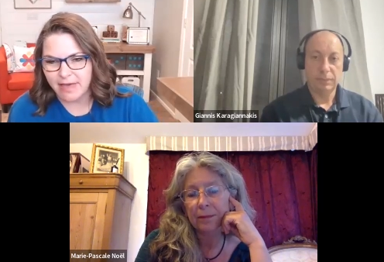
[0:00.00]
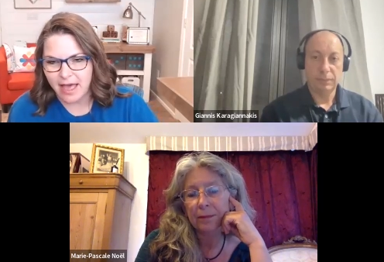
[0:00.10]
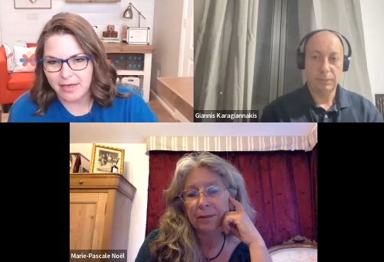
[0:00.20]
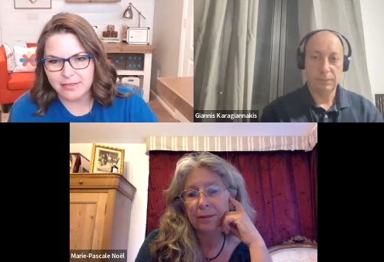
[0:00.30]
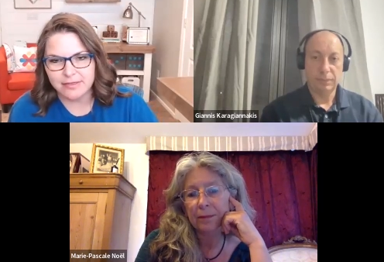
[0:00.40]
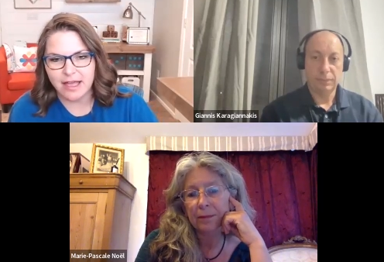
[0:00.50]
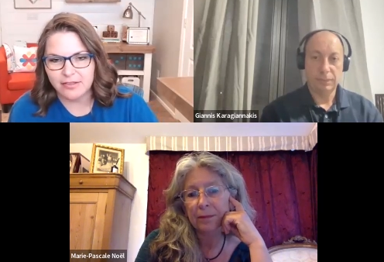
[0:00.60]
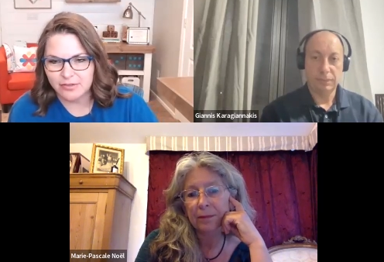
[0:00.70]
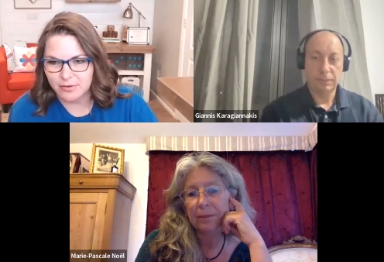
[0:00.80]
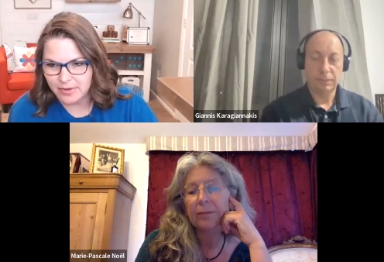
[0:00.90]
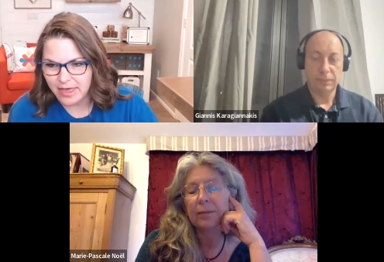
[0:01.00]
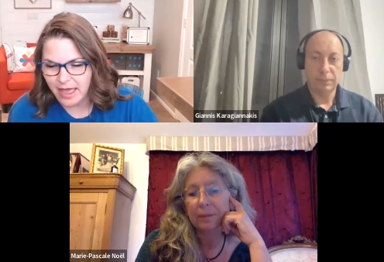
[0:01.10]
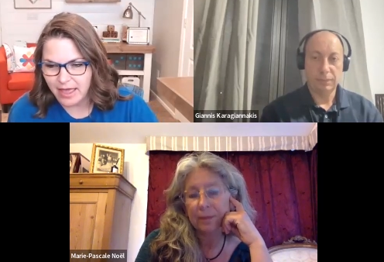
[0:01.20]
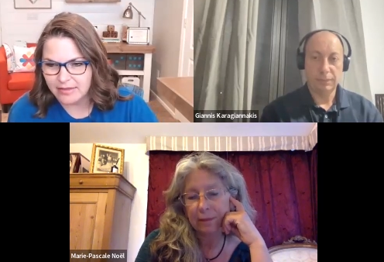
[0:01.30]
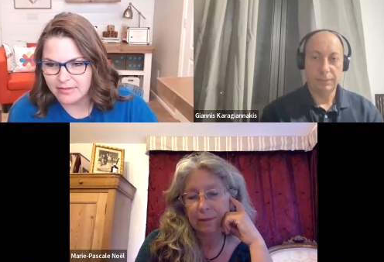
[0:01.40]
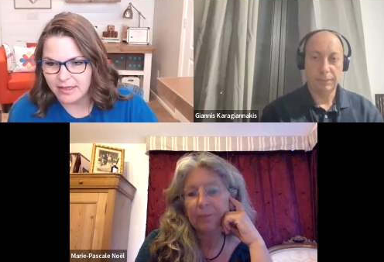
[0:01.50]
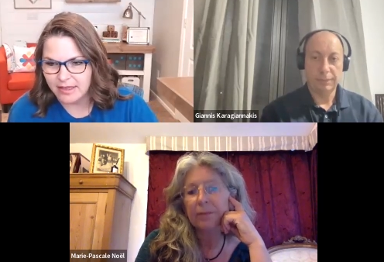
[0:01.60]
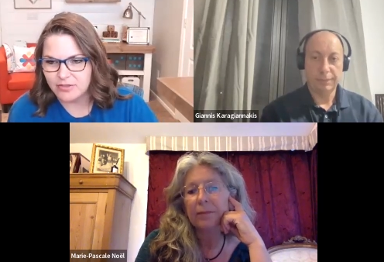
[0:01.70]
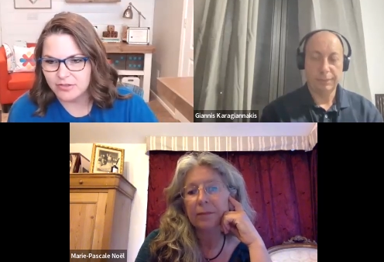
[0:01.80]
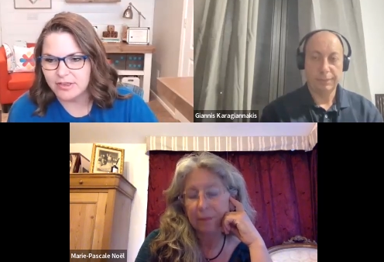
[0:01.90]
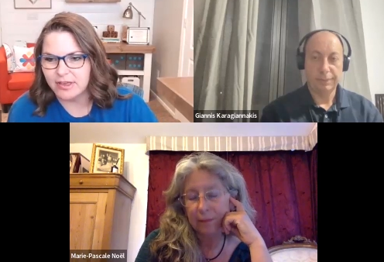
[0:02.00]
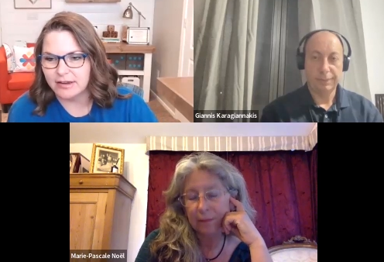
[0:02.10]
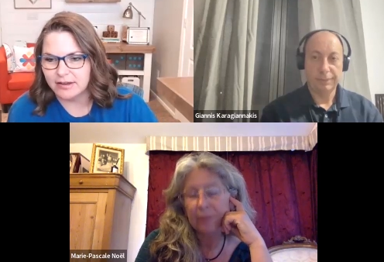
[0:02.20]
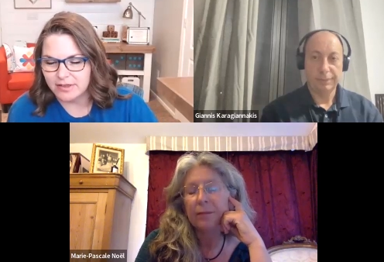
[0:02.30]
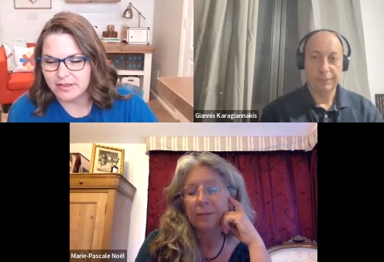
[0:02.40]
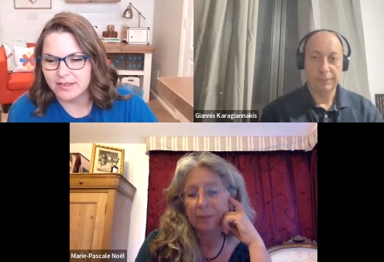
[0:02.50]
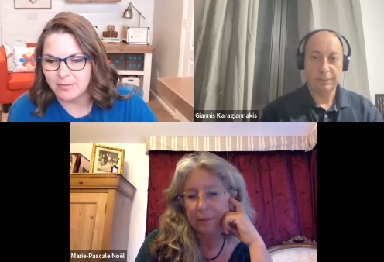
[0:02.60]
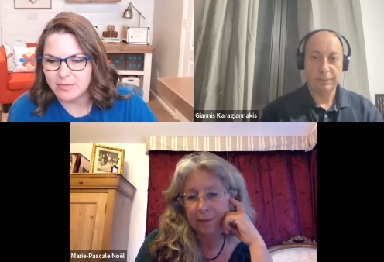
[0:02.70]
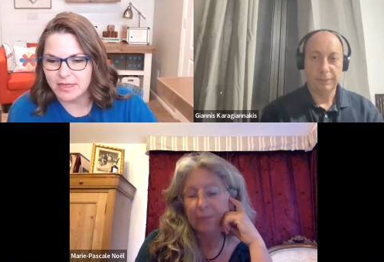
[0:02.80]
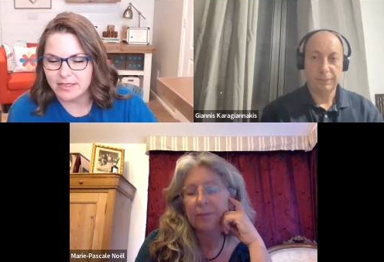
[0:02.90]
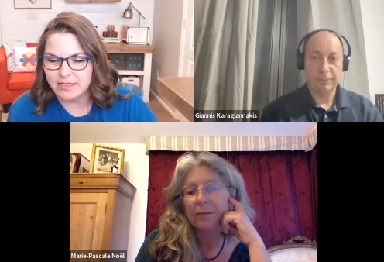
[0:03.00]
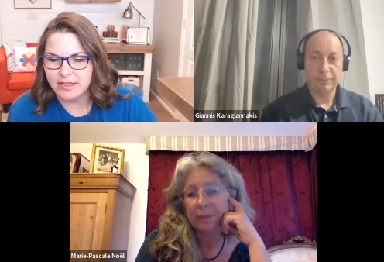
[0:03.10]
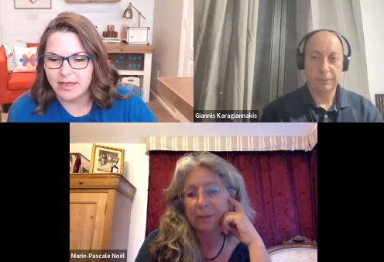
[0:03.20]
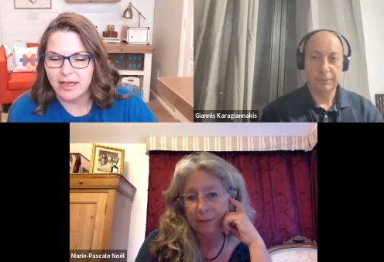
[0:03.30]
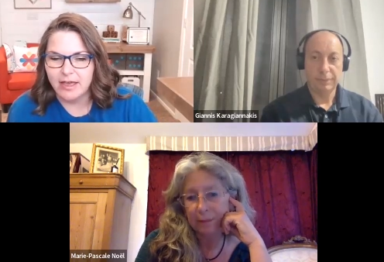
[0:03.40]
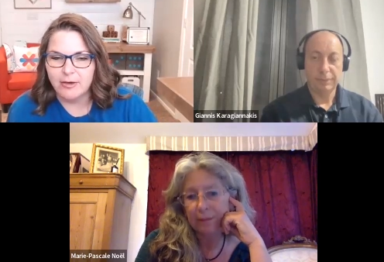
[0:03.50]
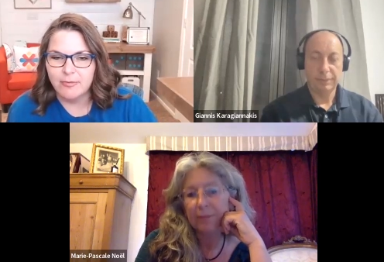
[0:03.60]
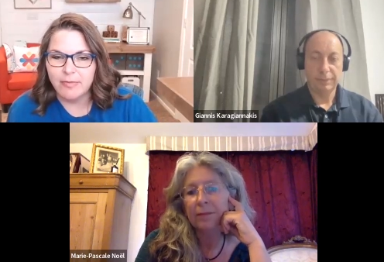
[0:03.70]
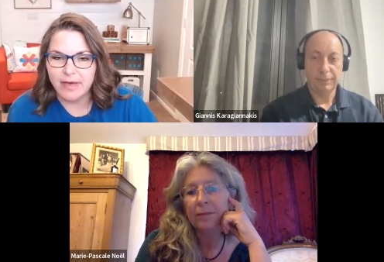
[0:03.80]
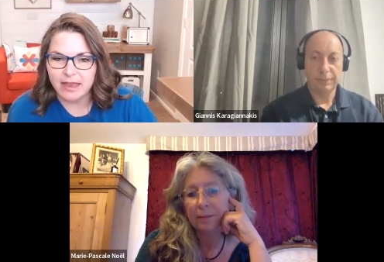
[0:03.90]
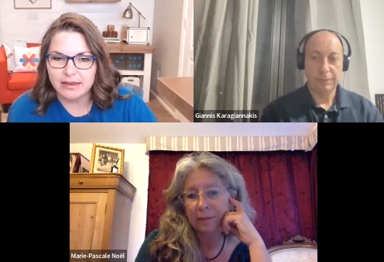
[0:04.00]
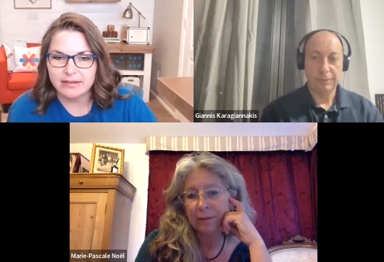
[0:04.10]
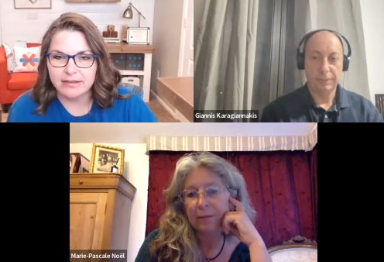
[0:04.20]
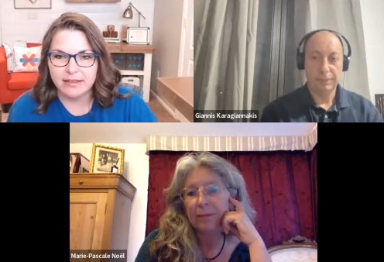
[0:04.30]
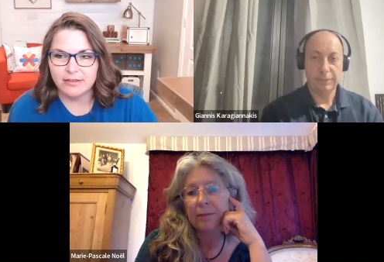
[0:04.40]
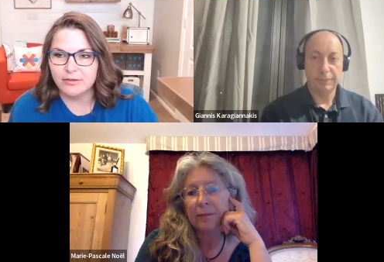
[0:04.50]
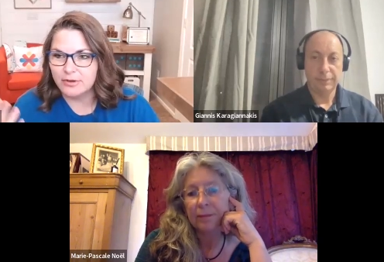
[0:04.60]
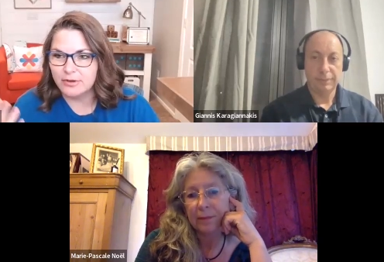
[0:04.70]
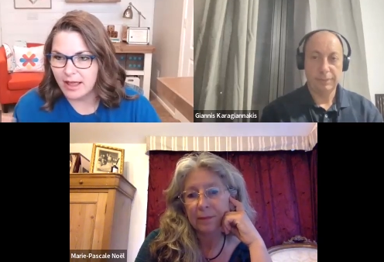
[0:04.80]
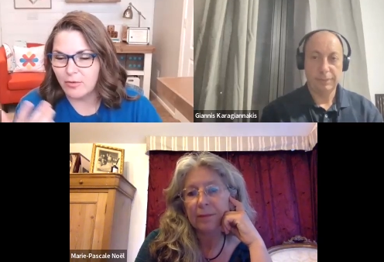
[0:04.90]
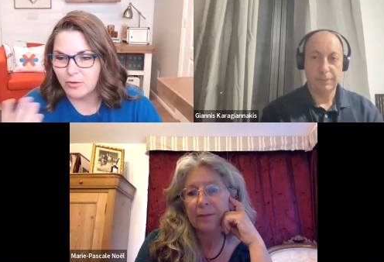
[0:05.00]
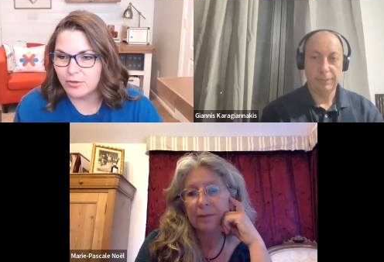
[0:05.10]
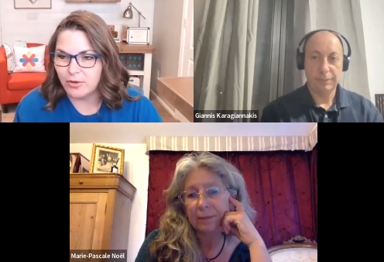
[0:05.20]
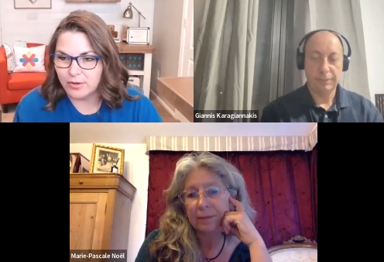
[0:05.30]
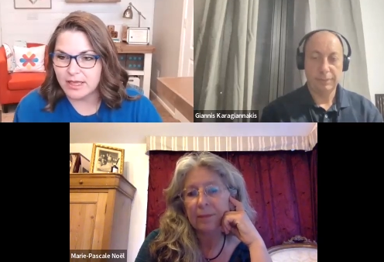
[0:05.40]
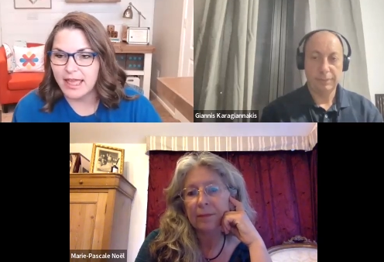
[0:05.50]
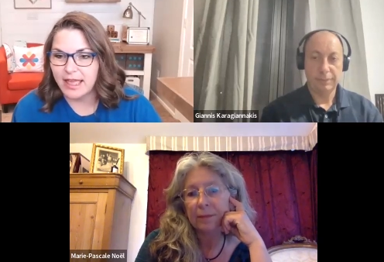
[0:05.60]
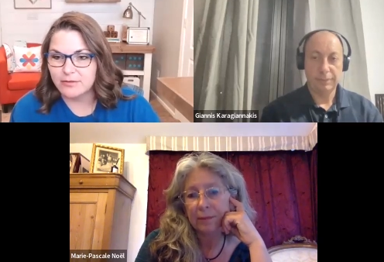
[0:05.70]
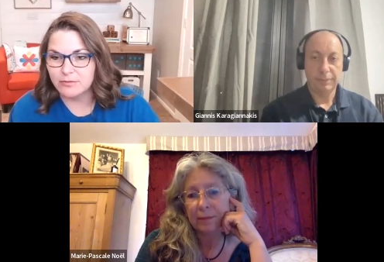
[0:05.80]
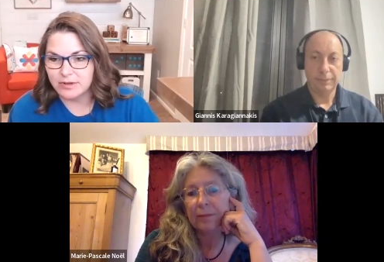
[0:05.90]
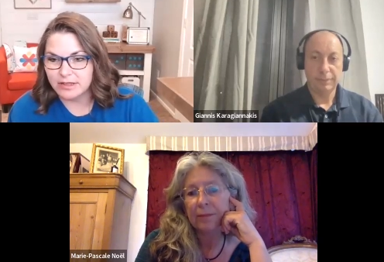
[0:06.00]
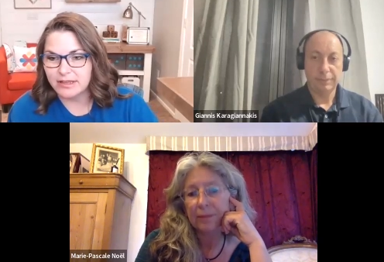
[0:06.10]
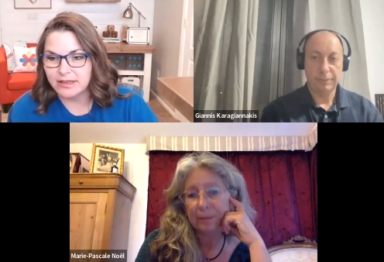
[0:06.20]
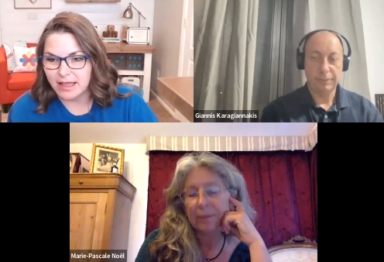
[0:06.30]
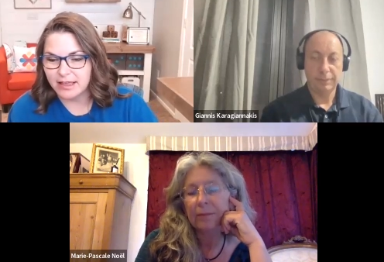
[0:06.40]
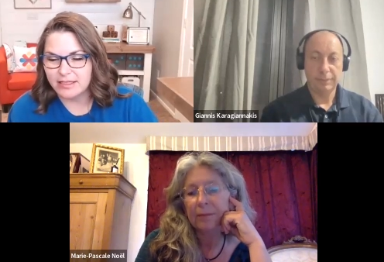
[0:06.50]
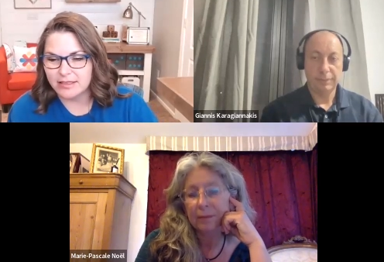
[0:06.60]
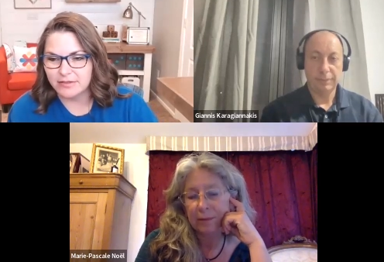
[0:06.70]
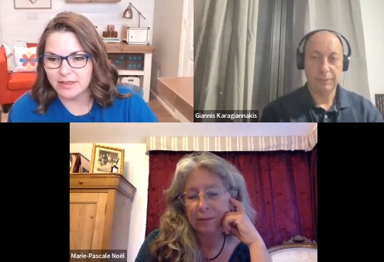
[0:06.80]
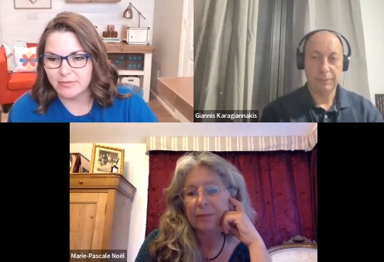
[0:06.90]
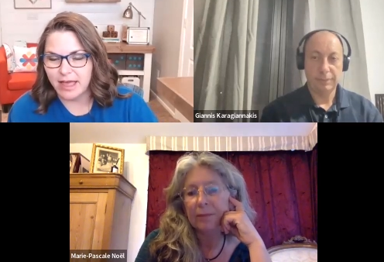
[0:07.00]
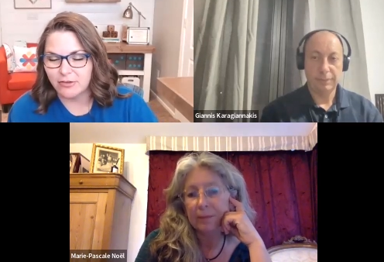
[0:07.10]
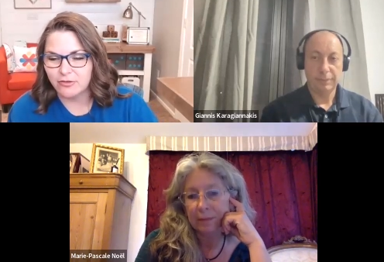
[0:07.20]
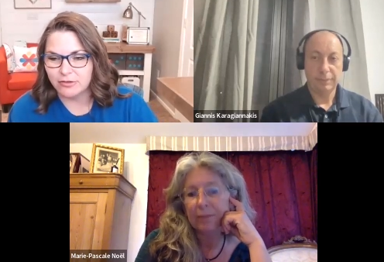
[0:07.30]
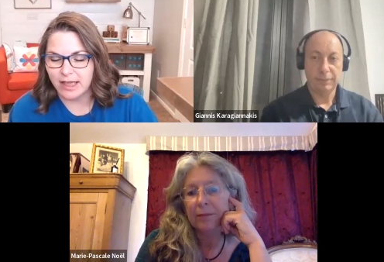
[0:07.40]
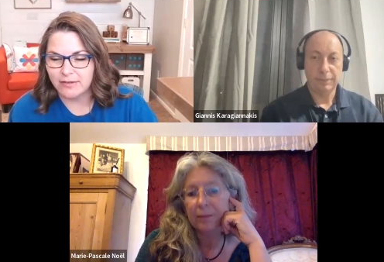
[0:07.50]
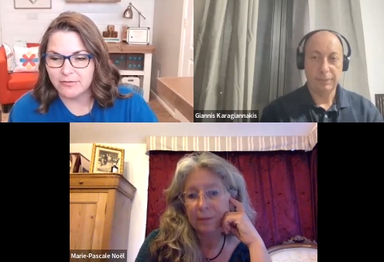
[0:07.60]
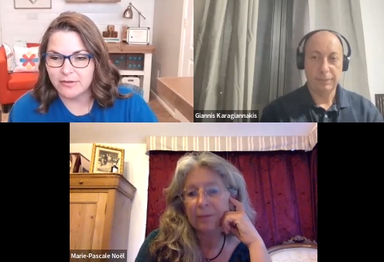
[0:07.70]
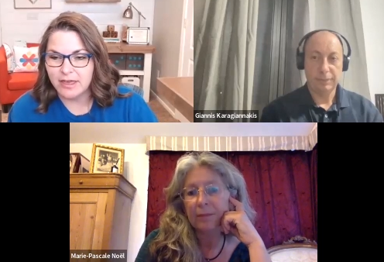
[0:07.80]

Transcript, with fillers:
Speaker 1: math and that's okay. They just kind of accept it but you and I both know it can really negatively impact your life.